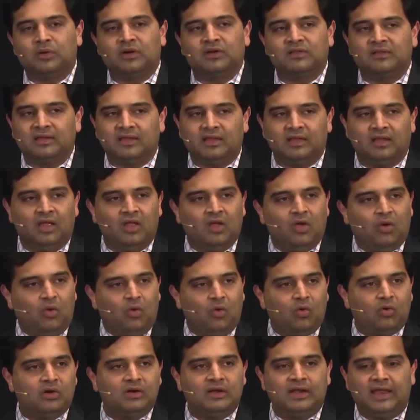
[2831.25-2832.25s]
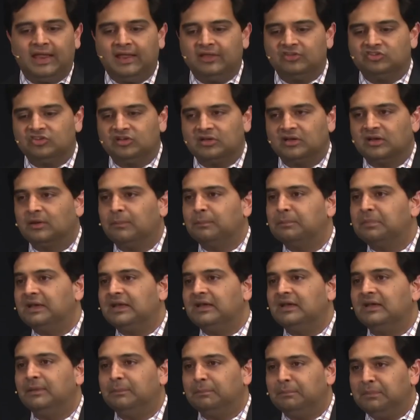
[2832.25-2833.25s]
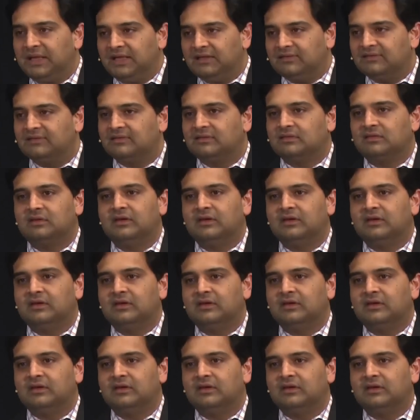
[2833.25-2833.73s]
where the oral agent completely beats